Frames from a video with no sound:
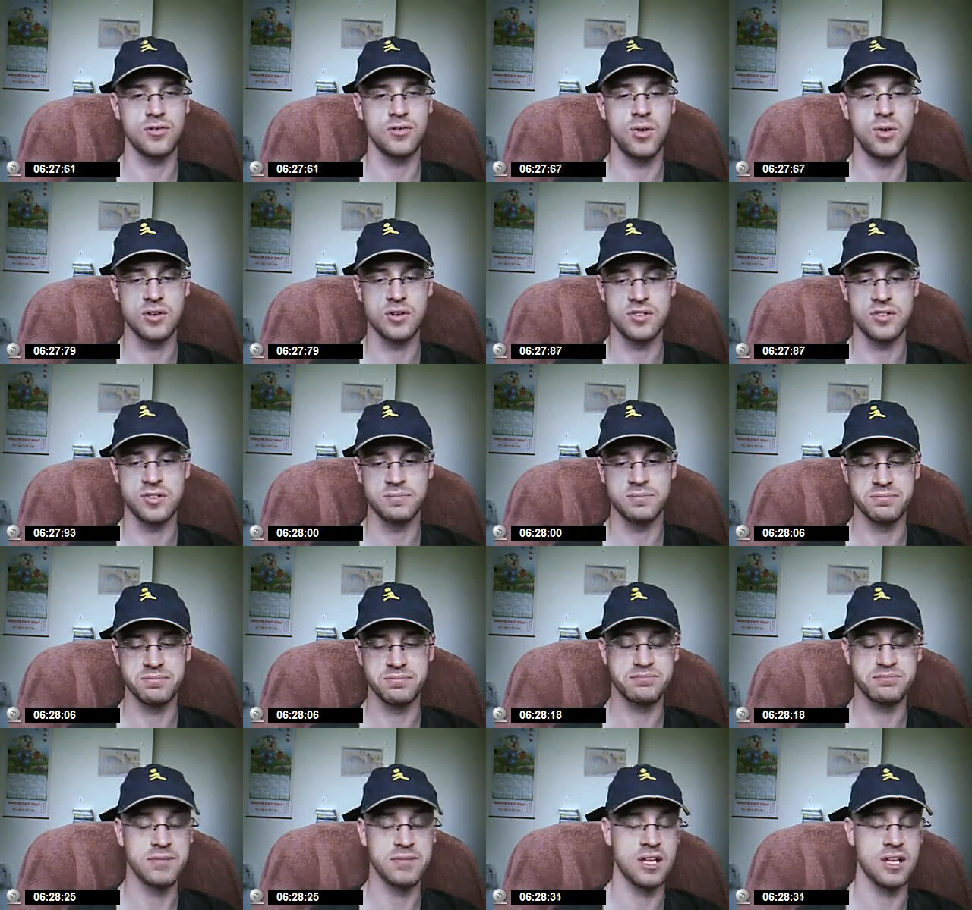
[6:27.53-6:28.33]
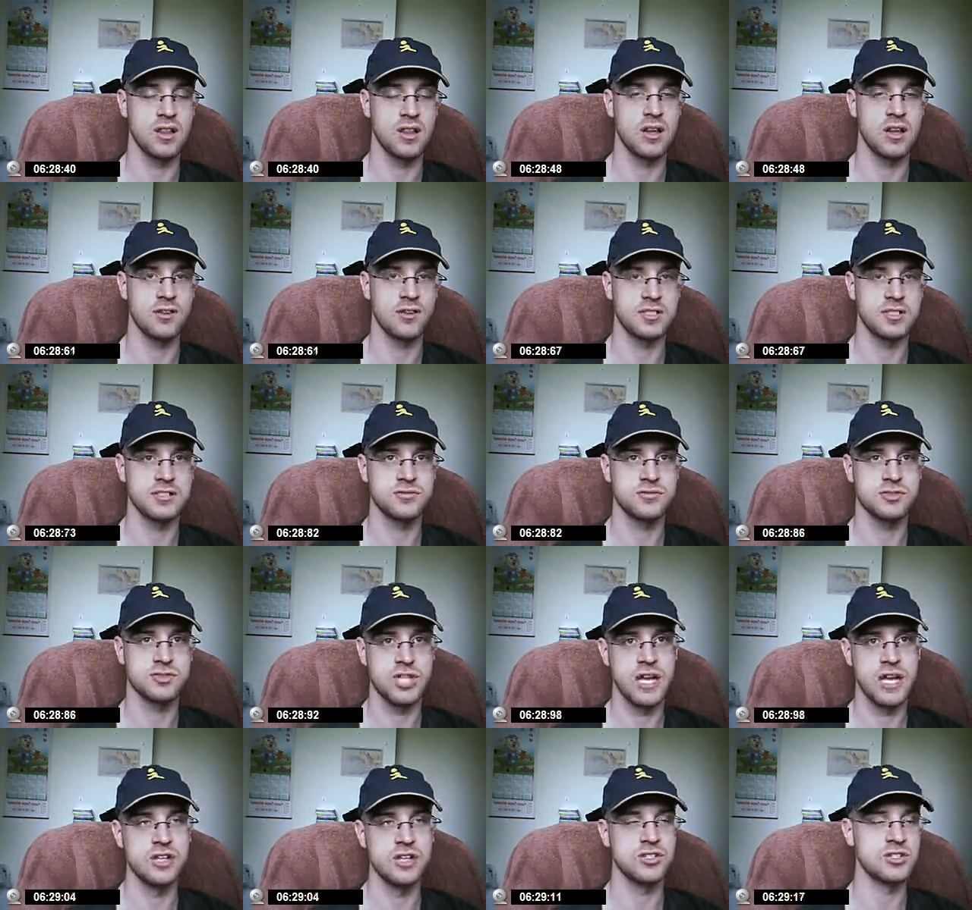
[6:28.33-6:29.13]
of course, and make a lot
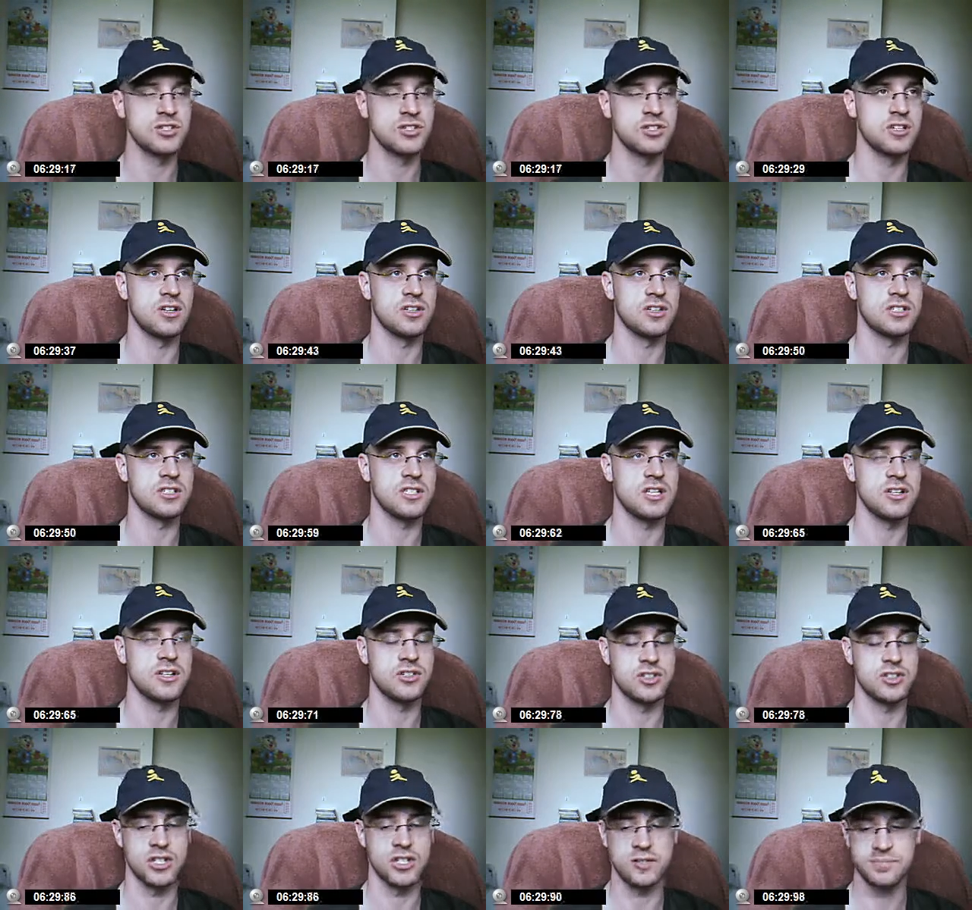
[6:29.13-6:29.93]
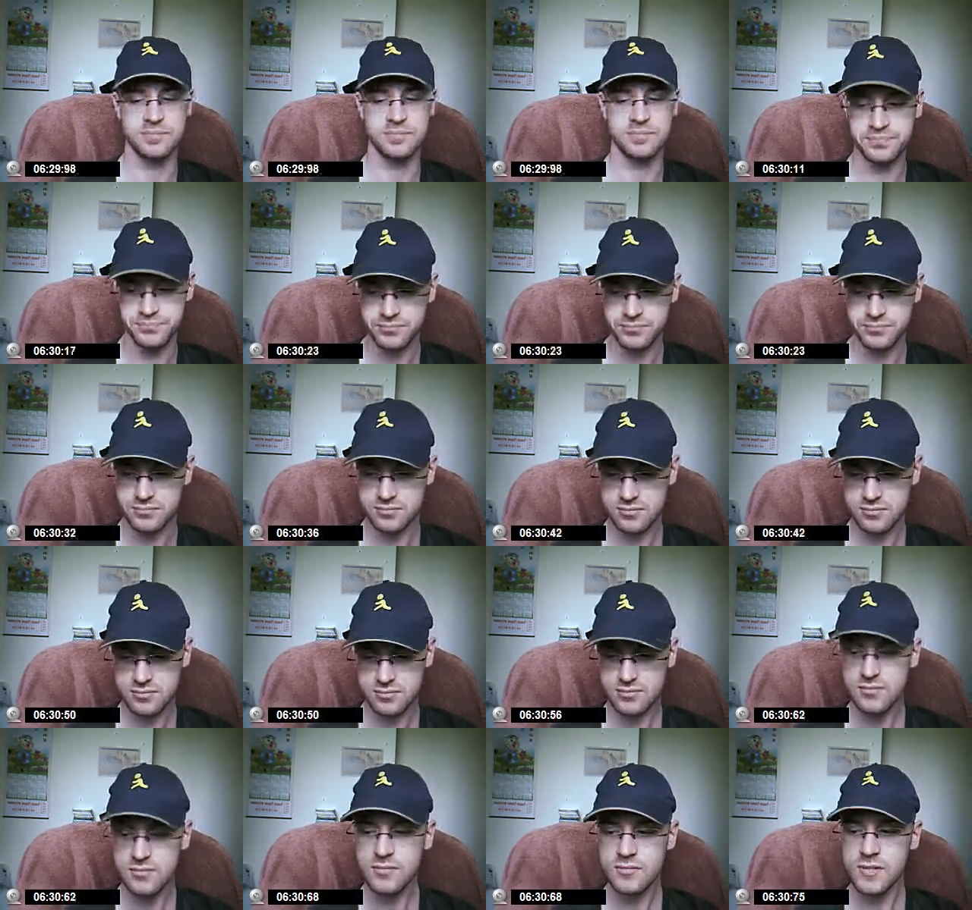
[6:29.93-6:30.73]
of changes and all this other shit.
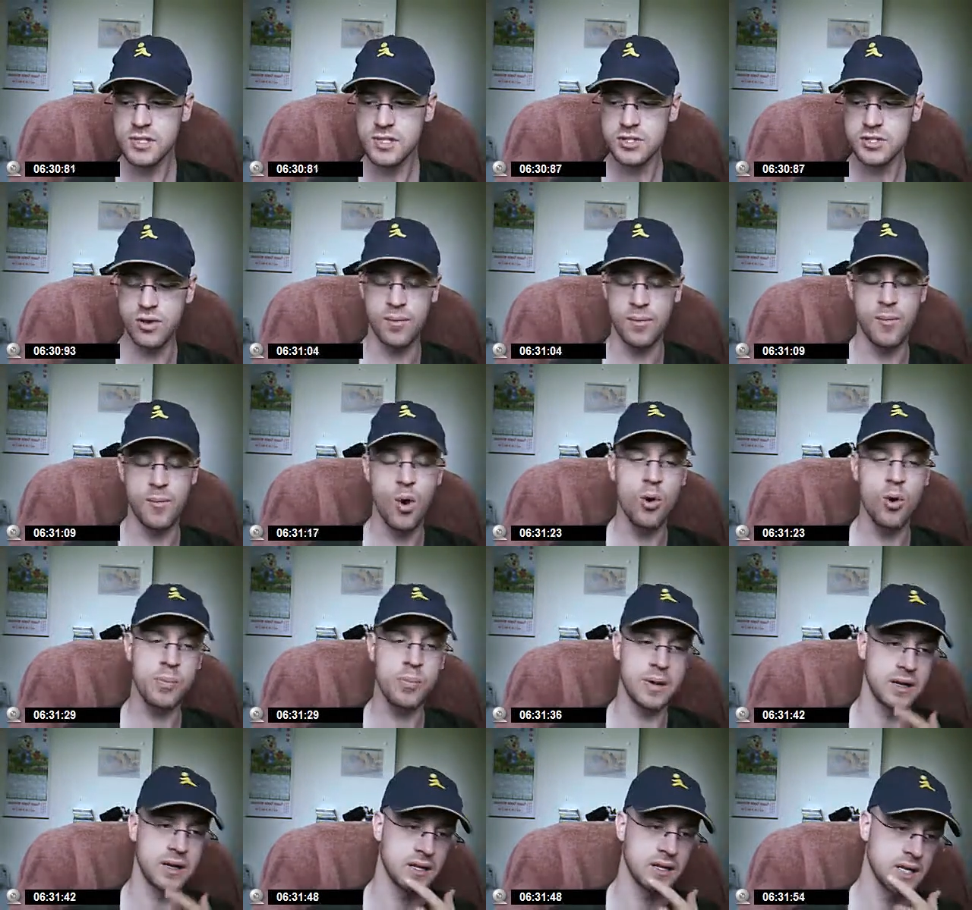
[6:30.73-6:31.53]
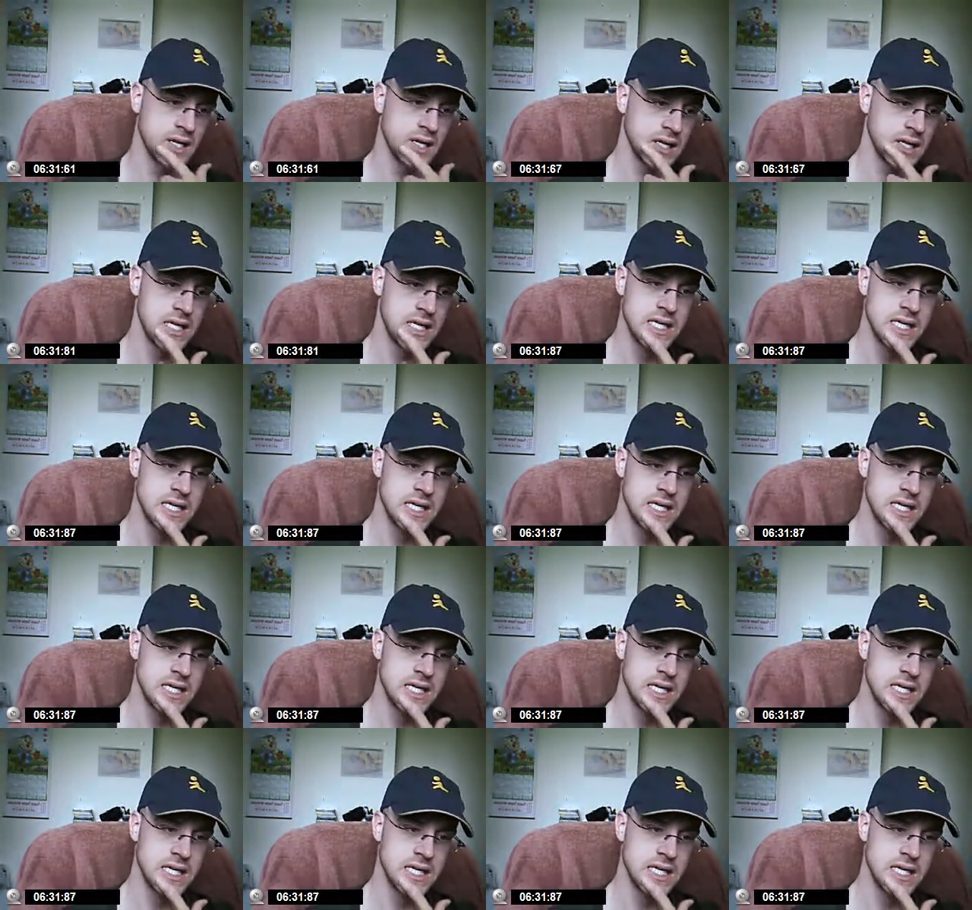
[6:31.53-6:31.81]
So I'm hoping